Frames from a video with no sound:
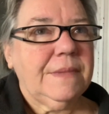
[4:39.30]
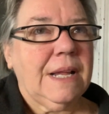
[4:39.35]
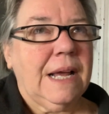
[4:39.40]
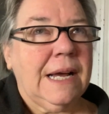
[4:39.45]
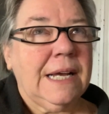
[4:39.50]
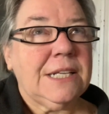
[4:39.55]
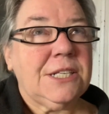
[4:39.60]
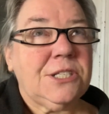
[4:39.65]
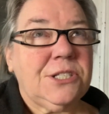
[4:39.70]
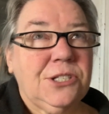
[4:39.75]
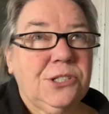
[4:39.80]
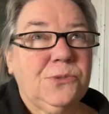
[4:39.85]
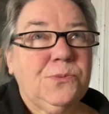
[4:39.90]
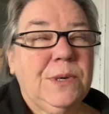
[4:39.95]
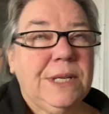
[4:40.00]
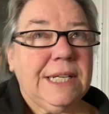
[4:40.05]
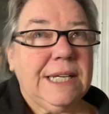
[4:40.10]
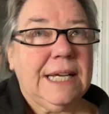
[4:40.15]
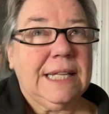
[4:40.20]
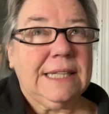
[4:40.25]
I still
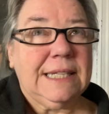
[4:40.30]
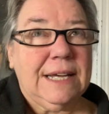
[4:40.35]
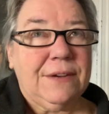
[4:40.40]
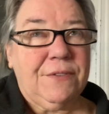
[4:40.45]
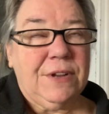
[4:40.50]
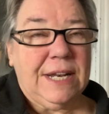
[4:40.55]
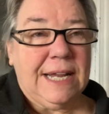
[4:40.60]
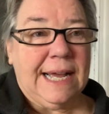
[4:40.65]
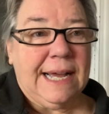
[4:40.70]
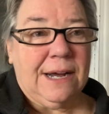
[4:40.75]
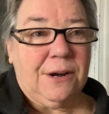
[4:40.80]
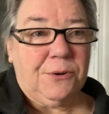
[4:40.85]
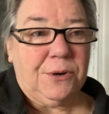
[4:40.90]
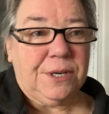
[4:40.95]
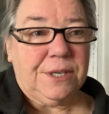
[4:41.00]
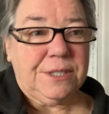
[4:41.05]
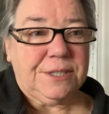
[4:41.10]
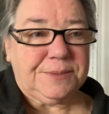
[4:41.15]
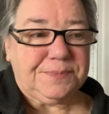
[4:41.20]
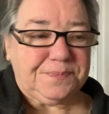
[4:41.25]
went 11
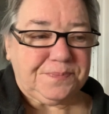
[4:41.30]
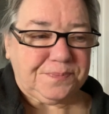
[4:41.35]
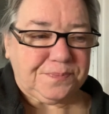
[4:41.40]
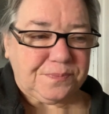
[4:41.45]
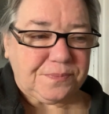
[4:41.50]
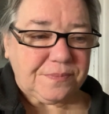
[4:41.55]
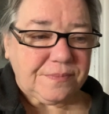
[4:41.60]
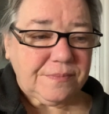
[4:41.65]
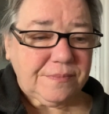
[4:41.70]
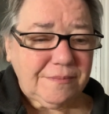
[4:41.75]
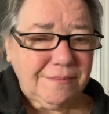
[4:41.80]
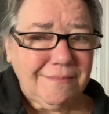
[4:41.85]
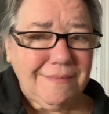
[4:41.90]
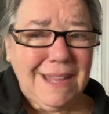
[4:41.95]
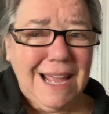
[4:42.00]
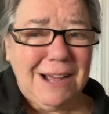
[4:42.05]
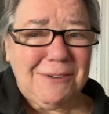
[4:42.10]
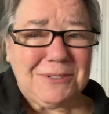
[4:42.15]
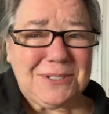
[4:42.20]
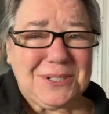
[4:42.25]
hours.
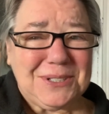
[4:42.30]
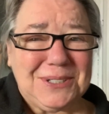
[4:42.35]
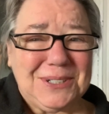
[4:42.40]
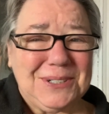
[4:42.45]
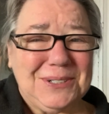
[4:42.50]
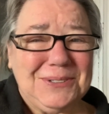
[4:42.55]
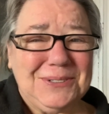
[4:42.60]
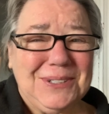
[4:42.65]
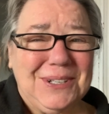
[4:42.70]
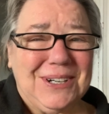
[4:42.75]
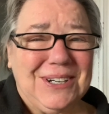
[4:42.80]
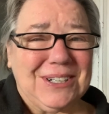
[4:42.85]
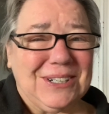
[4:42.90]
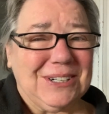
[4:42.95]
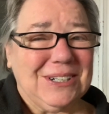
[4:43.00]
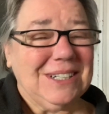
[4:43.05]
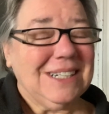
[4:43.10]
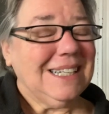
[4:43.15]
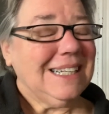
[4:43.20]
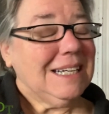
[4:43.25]
I was going to go
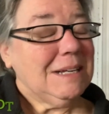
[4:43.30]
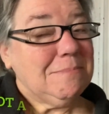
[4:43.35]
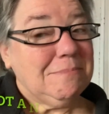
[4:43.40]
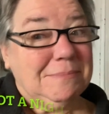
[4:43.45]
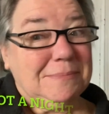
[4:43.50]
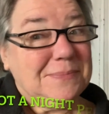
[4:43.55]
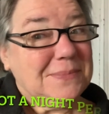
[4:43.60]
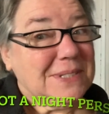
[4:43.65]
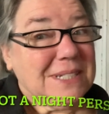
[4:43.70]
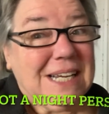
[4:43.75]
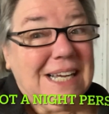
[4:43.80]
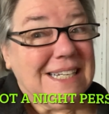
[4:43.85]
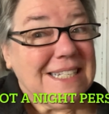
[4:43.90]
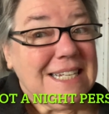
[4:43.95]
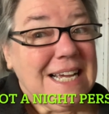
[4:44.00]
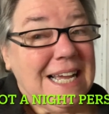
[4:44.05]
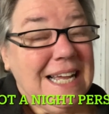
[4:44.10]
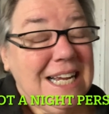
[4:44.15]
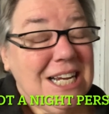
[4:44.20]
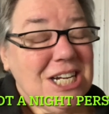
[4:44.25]
longer. Got
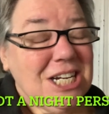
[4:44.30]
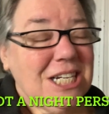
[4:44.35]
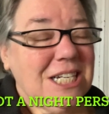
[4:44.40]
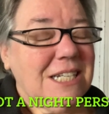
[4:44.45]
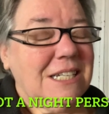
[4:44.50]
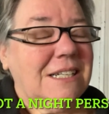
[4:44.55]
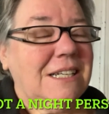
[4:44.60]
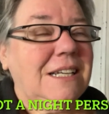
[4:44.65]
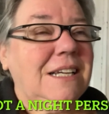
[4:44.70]
tired.